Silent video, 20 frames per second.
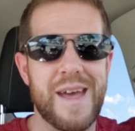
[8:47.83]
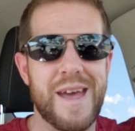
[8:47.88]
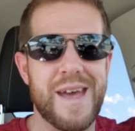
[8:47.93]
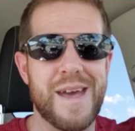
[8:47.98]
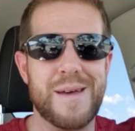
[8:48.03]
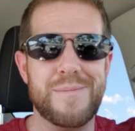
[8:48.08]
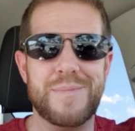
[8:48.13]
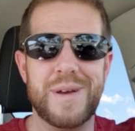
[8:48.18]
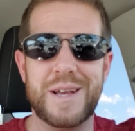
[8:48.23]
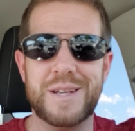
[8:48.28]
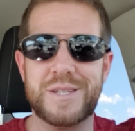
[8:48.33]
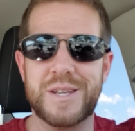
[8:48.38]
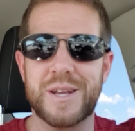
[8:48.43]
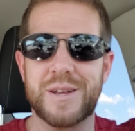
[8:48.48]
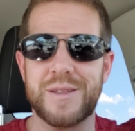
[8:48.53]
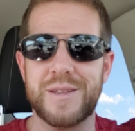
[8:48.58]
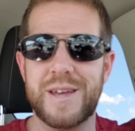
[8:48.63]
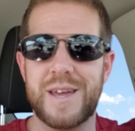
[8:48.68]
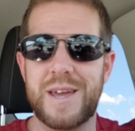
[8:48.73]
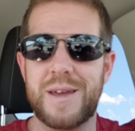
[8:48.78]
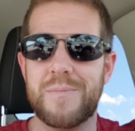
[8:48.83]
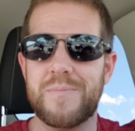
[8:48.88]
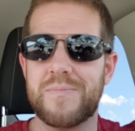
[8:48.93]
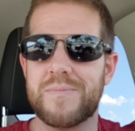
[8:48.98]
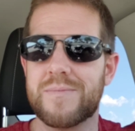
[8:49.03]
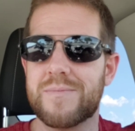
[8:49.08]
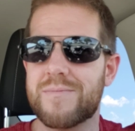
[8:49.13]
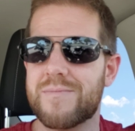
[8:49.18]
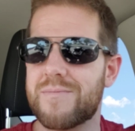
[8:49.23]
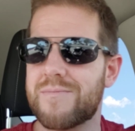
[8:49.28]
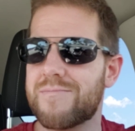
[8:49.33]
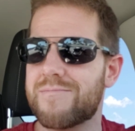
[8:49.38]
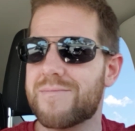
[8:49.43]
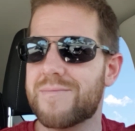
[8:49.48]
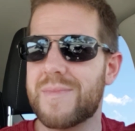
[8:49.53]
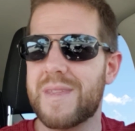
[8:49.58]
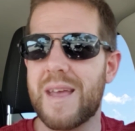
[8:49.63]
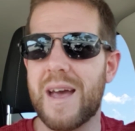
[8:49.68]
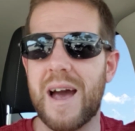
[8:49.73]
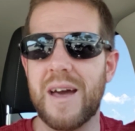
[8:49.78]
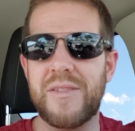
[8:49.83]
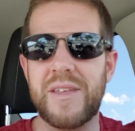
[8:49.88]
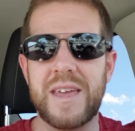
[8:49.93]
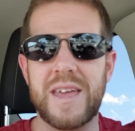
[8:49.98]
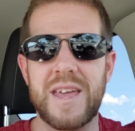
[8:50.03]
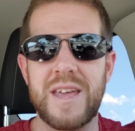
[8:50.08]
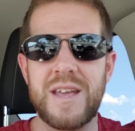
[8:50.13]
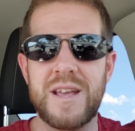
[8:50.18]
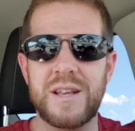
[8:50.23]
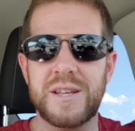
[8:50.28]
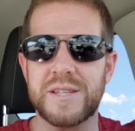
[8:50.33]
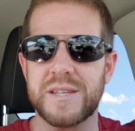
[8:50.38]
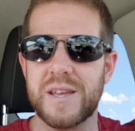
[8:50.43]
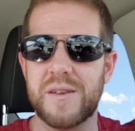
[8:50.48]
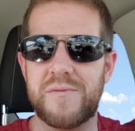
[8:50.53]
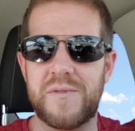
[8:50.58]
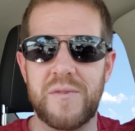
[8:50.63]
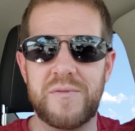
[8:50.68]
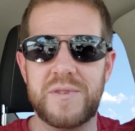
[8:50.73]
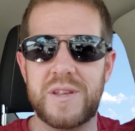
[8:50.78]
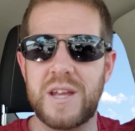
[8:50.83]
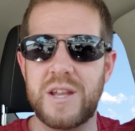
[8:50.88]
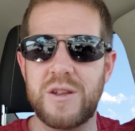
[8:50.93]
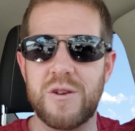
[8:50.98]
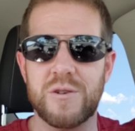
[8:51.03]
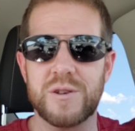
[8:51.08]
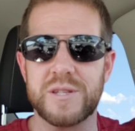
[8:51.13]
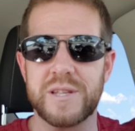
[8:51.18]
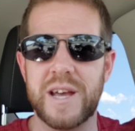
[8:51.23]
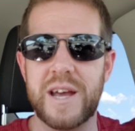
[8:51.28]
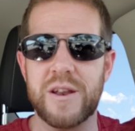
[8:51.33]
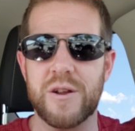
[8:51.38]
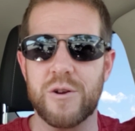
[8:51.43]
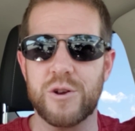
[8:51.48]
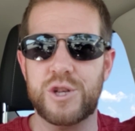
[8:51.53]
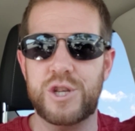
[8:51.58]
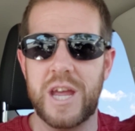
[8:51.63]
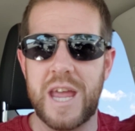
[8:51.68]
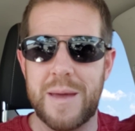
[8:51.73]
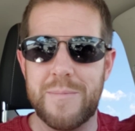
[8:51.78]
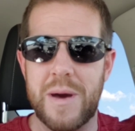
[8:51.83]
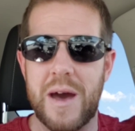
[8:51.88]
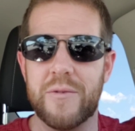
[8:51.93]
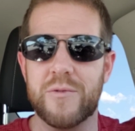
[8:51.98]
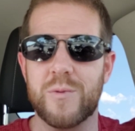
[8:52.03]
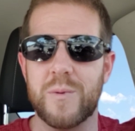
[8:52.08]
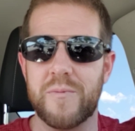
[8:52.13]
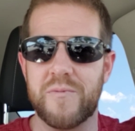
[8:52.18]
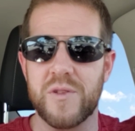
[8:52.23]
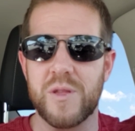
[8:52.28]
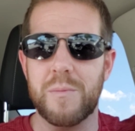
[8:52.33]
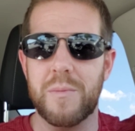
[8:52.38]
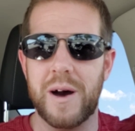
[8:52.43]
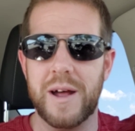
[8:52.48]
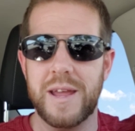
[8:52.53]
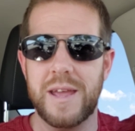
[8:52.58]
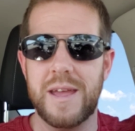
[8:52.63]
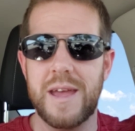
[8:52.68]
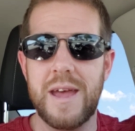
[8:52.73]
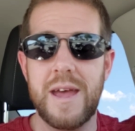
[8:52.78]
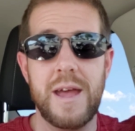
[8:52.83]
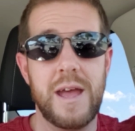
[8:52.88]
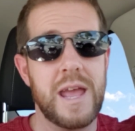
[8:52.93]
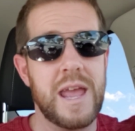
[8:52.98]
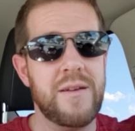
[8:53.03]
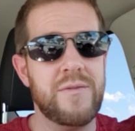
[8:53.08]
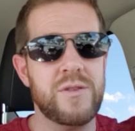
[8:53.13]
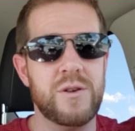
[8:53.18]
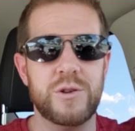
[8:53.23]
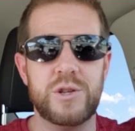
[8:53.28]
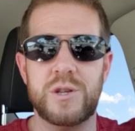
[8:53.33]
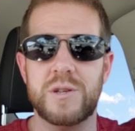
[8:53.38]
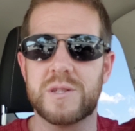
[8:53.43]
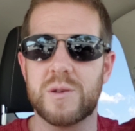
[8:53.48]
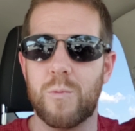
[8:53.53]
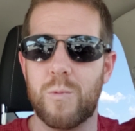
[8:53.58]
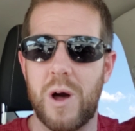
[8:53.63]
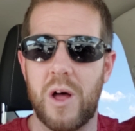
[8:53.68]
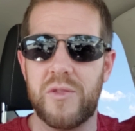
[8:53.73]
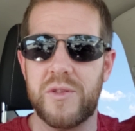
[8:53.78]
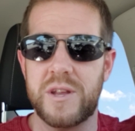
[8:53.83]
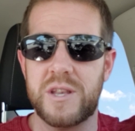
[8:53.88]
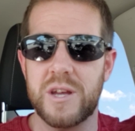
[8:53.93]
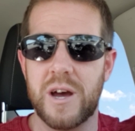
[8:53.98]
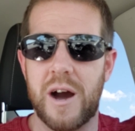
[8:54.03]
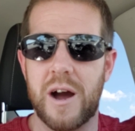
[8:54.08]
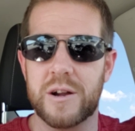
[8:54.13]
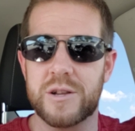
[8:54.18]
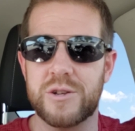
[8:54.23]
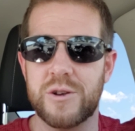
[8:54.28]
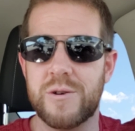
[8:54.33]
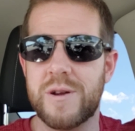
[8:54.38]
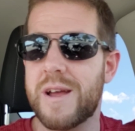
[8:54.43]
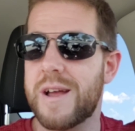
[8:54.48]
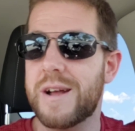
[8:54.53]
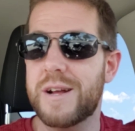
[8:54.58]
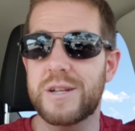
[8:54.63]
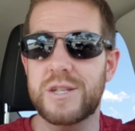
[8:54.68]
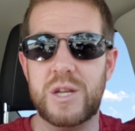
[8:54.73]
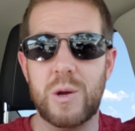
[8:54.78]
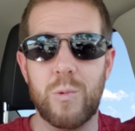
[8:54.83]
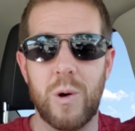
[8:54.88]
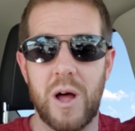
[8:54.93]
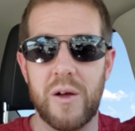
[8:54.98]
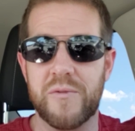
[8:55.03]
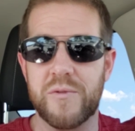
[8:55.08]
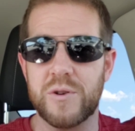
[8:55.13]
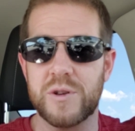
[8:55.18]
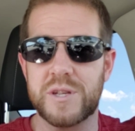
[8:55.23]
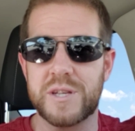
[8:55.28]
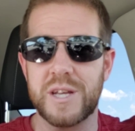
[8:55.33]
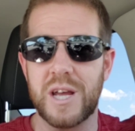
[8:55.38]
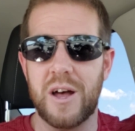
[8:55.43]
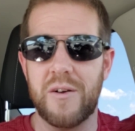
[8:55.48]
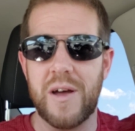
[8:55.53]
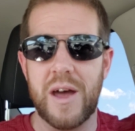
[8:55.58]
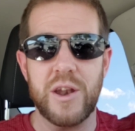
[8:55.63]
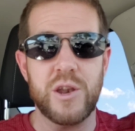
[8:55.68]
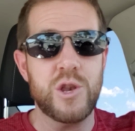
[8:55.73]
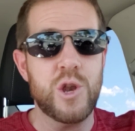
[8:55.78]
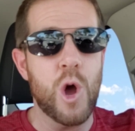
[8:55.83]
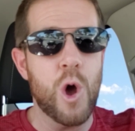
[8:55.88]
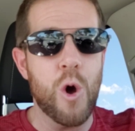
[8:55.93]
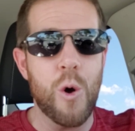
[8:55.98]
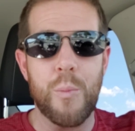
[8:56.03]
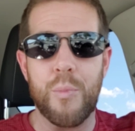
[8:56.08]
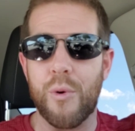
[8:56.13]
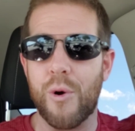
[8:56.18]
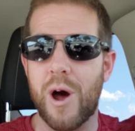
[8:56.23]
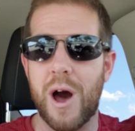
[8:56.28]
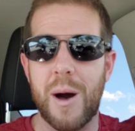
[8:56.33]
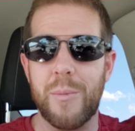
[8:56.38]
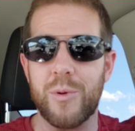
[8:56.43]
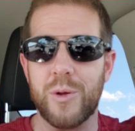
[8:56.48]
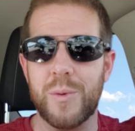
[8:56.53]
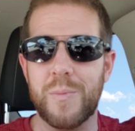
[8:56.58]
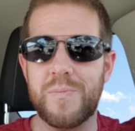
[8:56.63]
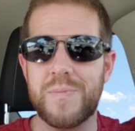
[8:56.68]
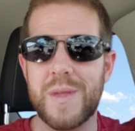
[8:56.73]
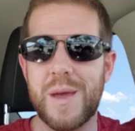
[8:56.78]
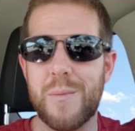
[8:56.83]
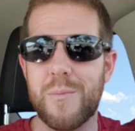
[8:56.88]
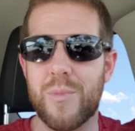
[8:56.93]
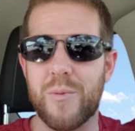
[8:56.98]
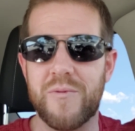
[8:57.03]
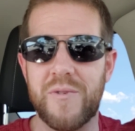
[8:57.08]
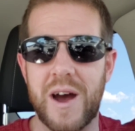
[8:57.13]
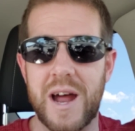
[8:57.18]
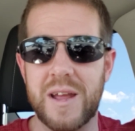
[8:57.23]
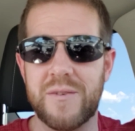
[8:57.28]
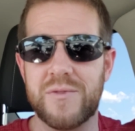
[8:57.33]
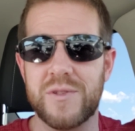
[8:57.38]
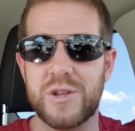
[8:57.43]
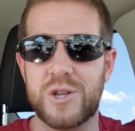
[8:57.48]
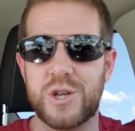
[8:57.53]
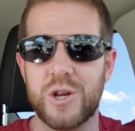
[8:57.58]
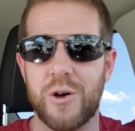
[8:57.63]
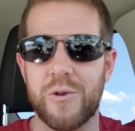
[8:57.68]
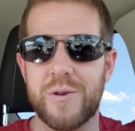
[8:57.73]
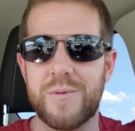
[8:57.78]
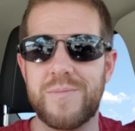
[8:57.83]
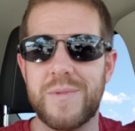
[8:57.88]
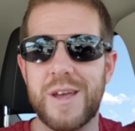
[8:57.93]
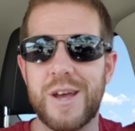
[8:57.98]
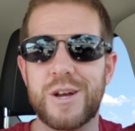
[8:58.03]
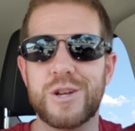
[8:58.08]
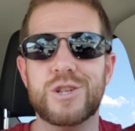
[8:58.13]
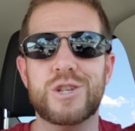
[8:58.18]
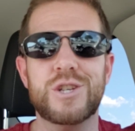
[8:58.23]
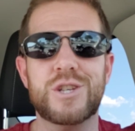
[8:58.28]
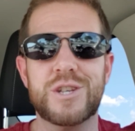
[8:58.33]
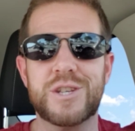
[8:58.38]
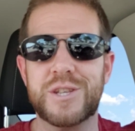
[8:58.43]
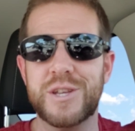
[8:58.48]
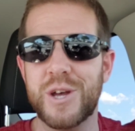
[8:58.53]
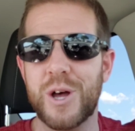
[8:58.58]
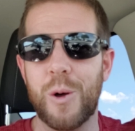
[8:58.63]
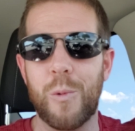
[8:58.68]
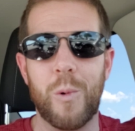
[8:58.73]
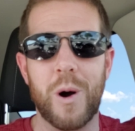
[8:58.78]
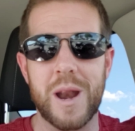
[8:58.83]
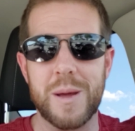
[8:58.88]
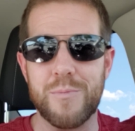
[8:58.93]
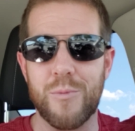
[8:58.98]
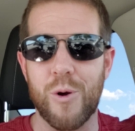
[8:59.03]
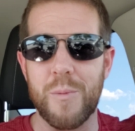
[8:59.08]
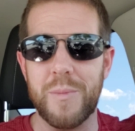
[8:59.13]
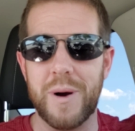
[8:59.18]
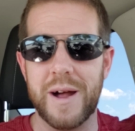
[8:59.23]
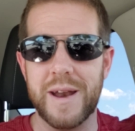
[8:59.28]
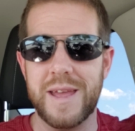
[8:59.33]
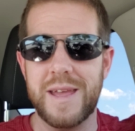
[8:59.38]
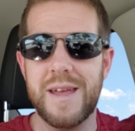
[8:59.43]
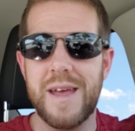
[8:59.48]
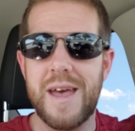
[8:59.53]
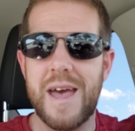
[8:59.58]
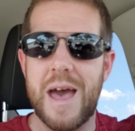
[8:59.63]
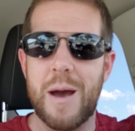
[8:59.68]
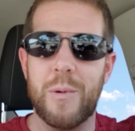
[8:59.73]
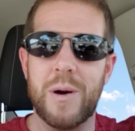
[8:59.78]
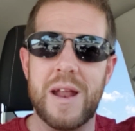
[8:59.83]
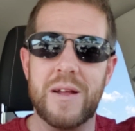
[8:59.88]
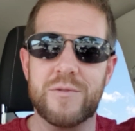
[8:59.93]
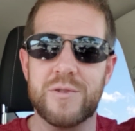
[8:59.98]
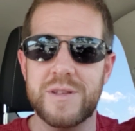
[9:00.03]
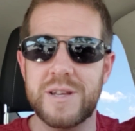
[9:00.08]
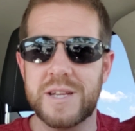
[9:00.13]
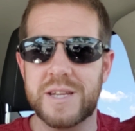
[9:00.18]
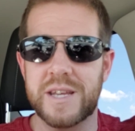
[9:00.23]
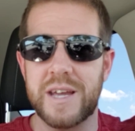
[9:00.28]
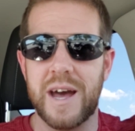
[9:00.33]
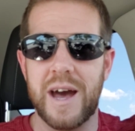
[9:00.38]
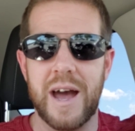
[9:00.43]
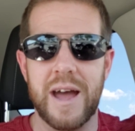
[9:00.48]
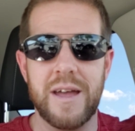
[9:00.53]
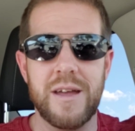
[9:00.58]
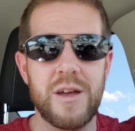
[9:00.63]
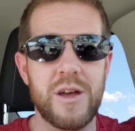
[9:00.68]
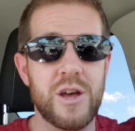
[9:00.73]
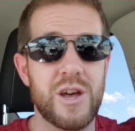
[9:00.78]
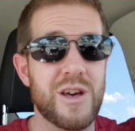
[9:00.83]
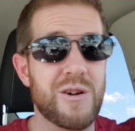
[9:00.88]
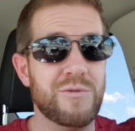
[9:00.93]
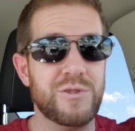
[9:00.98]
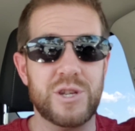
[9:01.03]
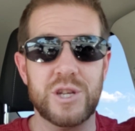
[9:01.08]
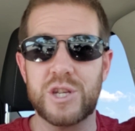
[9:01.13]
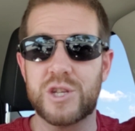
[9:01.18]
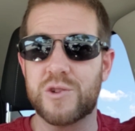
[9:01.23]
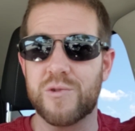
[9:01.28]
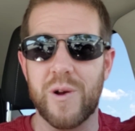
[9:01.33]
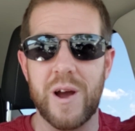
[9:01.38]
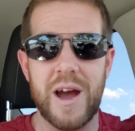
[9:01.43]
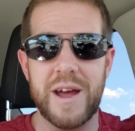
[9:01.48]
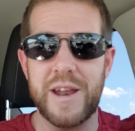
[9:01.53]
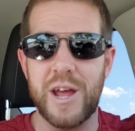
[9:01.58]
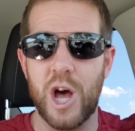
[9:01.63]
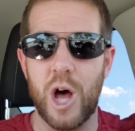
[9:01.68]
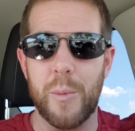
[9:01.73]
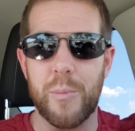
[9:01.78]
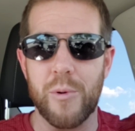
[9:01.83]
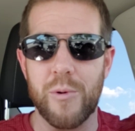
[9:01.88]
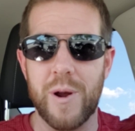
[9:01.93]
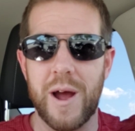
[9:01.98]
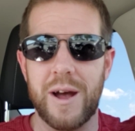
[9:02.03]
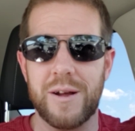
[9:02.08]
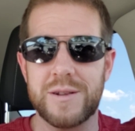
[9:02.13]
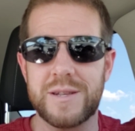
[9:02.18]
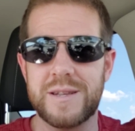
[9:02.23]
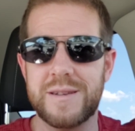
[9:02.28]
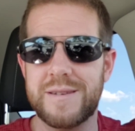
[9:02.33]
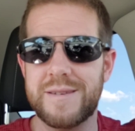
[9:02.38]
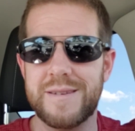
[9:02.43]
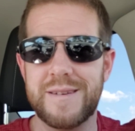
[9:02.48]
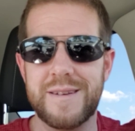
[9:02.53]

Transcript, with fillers: And basically, I think easily 15 years later, she came after him for the money. Even though she was a wealthy doctor, did well for herself, had no problem providing for the children, she still wanted more money and went after this guy who was just trying to help her out.